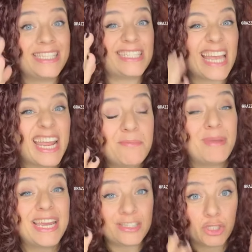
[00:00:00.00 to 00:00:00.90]
is the second
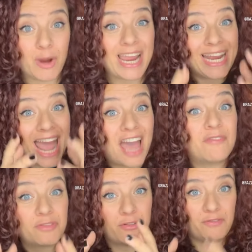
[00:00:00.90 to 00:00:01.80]
biggest dragon
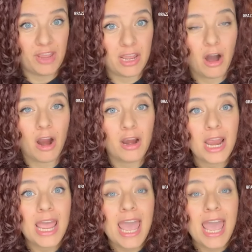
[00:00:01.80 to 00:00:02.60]
after Vhagar,